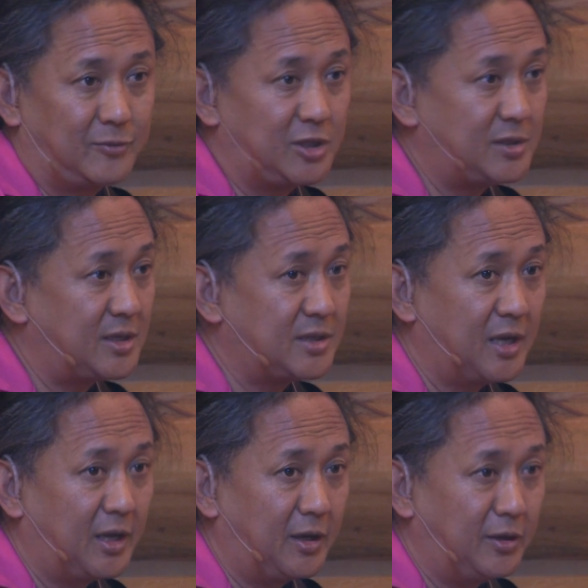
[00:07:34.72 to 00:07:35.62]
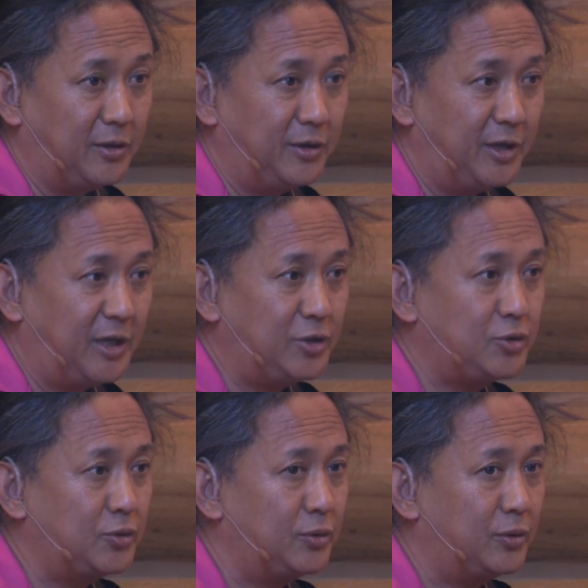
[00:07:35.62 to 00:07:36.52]
Just as a
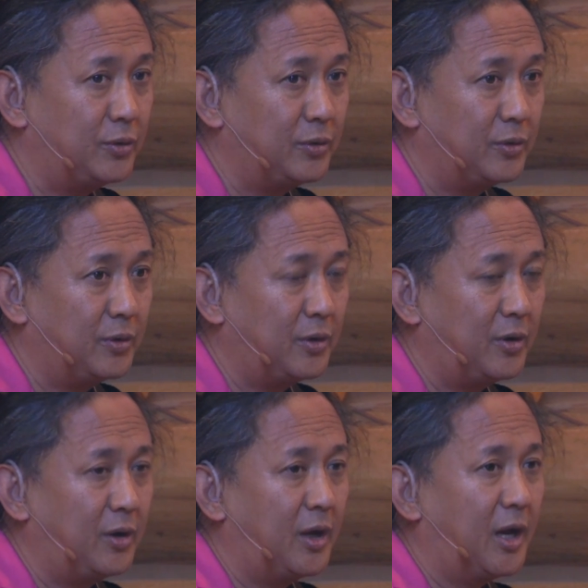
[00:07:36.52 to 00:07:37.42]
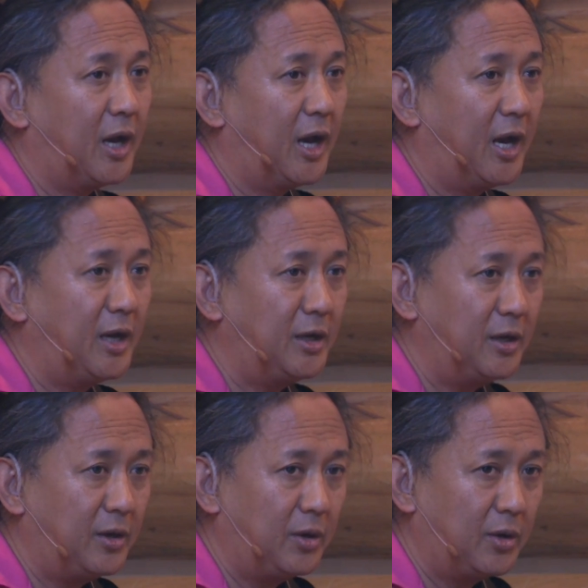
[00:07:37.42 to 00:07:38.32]
nature,
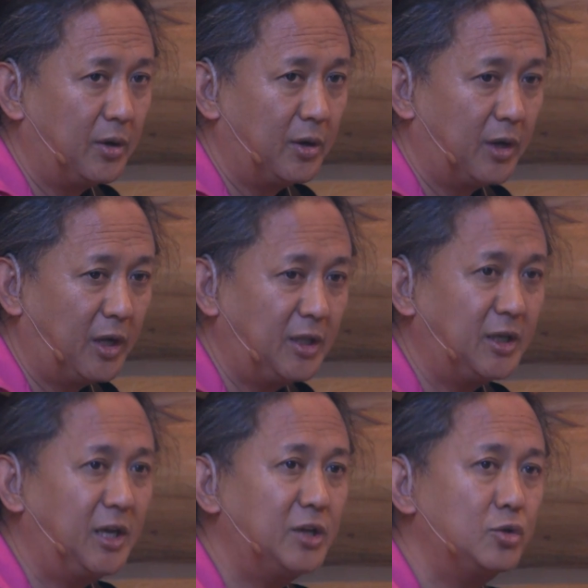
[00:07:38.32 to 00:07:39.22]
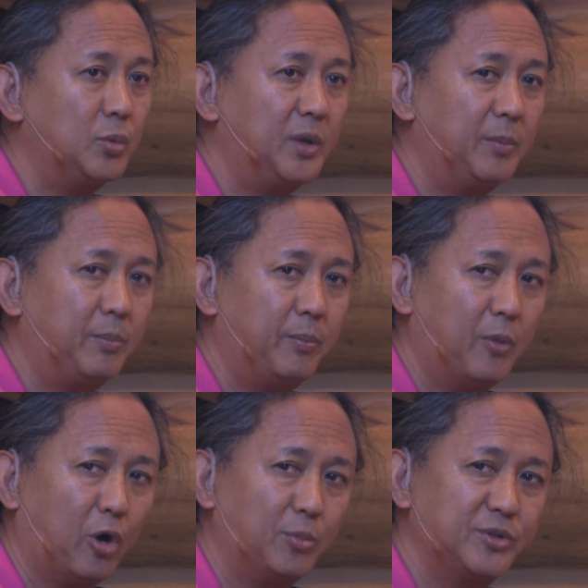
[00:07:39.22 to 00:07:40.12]
and in the nature we
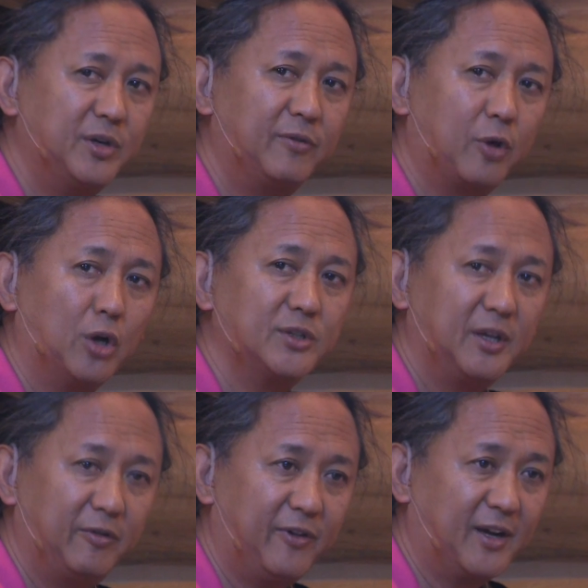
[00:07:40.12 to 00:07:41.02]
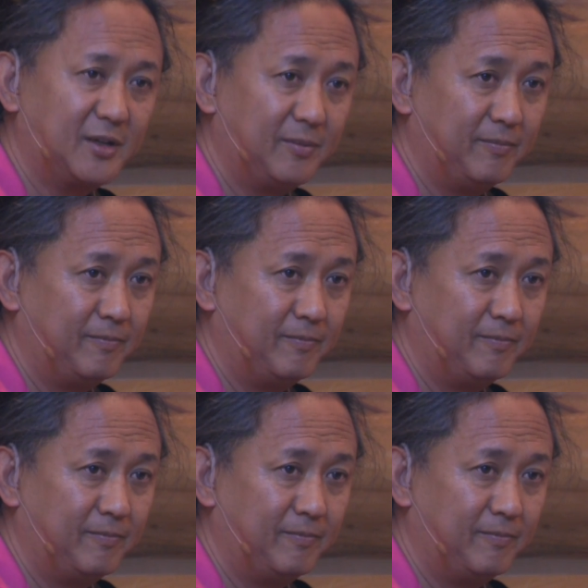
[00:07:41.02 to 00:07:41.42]
observe cause and effect.